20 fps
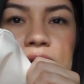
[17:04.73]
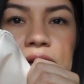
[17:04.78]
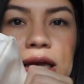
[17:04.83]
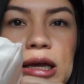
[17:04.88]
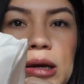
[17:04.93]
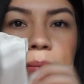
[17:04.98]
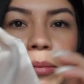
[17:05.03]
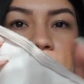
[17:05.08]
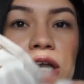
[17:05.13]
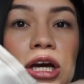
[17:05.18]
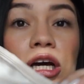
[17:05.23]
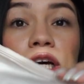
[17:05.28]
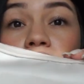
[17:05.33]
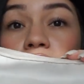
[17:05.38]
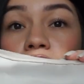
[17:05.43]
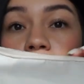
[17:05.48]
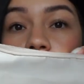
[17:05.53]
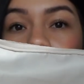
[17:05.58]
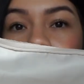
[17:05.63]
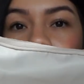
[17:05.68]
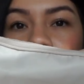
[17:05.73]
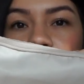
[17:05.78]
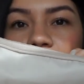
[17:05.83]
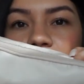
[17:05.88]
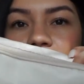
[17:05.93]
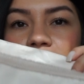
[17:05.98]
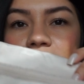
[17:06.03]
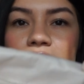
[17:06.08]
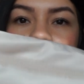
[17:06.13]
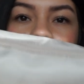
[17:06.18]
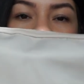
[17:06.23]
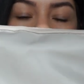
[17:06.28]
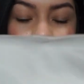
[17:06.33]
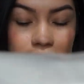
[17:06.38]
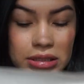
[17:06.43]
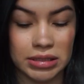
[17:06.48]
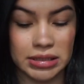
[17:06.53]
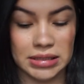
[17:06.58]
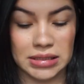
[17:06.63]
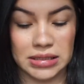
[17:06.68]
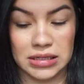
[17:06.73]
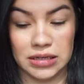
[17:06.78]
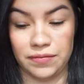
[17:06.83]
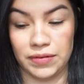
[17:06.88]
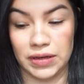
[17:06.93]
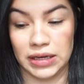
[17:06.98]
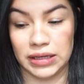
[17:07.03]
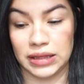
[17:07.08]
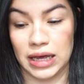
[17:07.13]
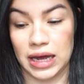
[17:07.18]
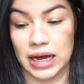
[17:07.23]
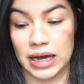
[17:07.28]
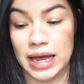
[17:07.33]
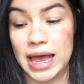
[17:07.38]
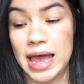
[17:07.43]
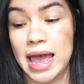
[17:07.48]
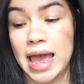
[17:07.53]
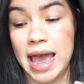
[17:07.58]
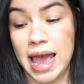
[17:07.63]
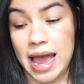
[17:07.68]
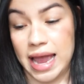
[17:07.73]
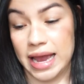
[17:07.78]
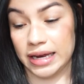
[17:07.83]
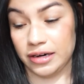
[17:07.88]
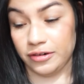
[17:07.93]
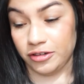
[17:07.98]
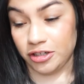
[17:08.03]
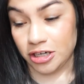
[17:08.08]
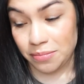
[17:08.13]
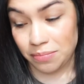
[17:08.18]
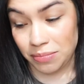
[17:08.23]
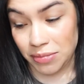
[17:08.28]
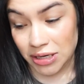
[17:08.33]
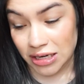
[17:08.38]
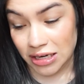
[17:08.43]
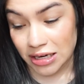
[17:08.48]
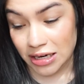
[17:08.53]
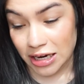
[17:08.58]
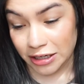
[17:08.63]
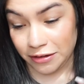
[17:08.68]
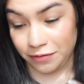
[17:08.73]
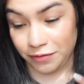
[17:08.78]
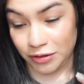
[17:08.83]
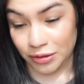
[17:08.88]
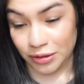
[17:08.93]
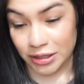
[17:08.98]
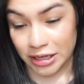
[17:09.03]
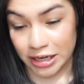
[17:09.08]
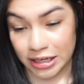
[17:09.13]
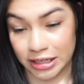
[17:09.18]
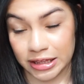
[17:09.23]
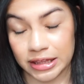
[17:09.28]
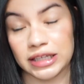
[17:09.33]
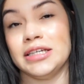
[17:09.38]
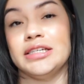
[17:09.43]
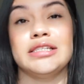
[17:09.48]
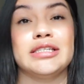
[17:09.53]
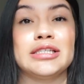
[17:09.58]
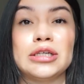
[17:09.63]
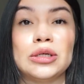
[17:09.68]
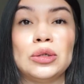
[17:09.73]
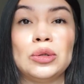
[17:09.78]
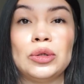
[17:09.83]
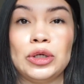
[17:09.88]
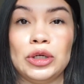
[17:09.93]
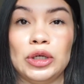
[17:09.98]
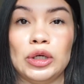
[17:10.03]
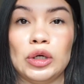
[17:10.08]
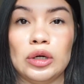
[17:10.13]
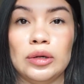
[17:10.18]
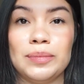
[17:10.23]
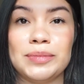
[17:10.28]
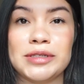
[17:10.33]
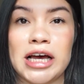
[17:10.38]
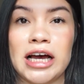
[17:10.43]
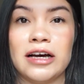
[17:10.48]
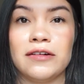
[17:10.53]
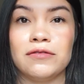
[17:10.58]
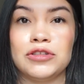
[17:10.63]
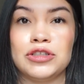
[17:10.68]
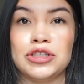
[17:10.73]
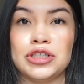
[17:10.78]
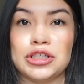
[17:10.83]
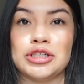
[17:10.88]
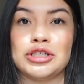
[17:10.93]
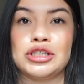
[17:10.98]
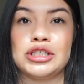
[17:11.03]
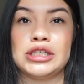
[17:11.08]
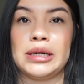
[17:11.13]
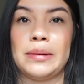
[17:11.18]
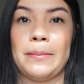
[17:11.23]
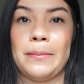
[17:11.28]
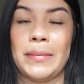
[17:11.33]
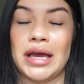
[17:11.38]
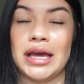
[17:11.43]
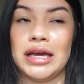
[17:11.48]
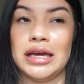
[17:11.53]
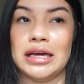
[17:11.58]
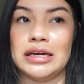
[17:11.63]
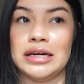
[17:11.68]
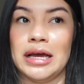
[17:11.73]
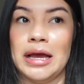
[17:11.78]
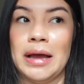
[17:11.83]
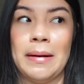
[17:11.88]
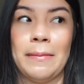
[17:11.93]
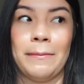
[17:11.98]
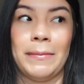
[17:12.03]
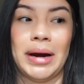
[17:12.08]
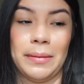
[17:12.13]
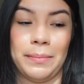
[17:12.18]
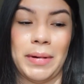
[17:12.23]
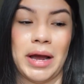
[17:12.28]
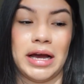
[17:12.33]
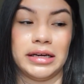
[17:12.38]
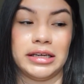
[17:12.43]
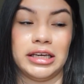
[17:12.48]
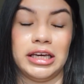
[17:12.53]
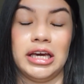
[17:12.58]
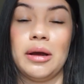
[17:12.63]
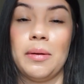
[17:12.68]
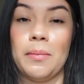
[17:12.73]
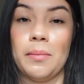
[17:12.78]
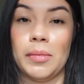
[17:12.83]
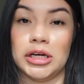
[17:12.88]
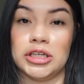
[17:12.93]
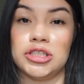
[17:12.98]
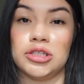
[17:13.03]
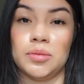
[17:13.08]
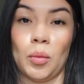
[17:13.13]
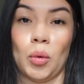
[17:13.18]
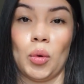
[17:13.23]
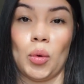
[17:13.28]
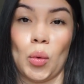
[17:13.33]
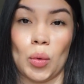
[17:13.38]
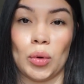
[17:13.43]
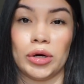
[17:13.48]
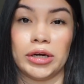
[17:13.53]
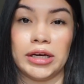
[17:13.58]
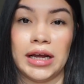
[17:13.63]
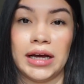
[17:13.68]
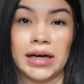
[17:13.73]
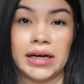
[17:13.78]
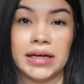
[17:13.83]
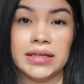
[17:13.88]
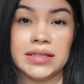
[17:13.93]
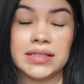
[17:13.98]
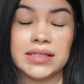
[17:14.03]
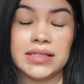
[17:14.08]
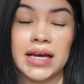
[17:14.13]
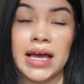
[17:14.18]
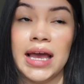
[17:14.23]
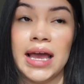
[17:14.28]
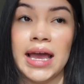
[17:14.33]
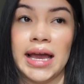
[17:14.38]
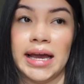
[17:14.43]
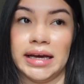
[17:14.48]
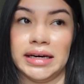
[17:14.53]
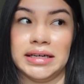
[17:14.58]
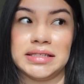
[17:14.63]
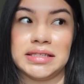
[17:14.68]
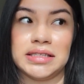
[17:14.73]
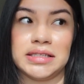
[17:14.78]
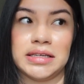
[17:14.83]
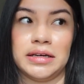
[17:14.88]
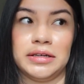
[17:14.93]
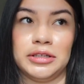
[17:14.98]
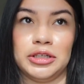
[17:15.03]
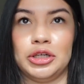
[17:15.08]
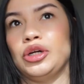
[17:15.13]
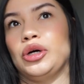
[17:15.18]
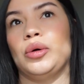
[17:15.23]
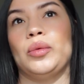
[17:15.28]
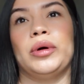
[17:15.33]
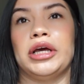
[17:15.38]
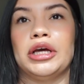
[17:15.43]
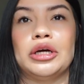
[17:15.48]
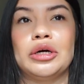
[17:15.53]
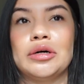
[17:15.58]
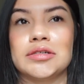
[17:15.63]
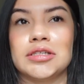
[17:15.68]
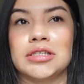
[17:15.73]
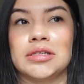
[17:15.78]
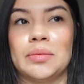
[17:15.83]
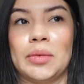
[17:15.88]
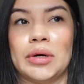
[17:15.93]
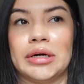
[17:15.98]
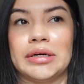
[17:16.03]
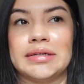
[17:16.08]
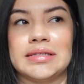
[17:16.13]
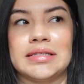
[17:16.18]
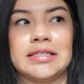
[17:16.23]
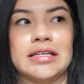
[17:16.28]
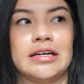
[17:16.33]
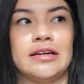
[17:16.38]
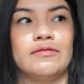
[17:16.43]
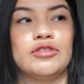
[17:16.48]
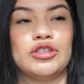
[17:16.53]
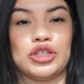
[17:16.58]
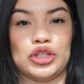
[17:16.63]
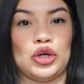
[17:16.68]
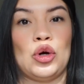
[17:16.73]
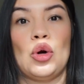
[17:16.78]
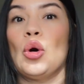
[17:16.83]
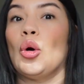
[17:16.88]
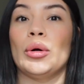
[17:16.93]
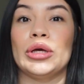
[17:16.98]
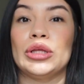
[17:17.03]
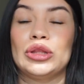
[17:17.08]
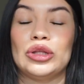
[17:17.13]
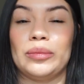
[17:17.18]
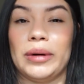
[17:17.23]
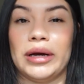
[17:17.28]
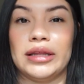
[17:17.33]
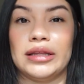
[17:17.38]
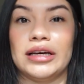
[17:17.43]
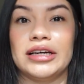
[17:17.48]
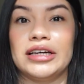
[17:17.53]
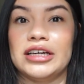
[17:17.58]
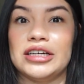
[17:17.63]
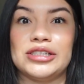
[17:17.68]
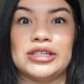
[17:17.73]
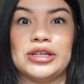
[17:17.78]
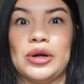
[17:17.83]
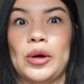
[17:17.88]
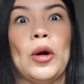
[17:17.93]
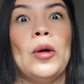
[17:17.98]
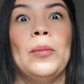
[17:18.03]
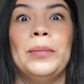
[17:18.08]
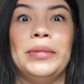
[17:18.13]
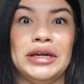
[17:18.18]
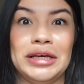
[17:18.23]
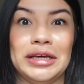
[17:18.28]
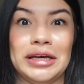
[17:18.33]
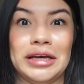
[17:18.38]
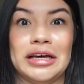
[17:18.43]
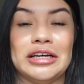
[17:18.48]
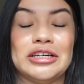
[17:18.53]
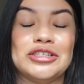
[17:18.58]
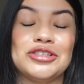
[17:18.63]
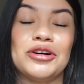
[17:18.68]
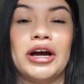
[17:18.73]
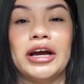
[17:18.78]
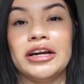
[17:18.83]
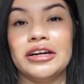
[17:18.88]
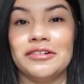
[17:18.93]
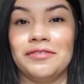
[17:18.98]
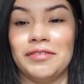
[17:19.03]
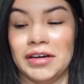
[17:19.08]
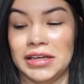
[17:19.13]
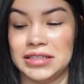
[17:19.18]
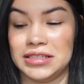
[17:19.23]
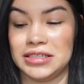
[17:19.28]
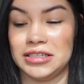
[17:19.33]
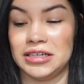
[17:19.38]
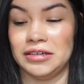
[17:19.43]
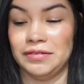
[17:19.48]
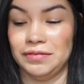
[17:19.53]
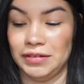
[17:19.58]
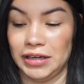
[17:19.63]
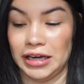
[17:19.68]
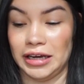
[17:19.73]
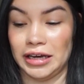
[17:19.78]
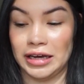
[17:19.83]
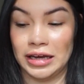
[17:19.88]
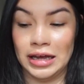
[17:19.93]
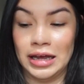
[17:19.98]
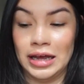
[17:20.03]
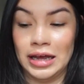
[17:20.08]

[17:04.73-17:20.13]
like my undergarments and socks and stuff like that. And to me, I feel like these little cubes have just made my packing much more organized. And instead, you know, when I go somewhere, instead of just going through my luggage and opening it and trying to find stuff, like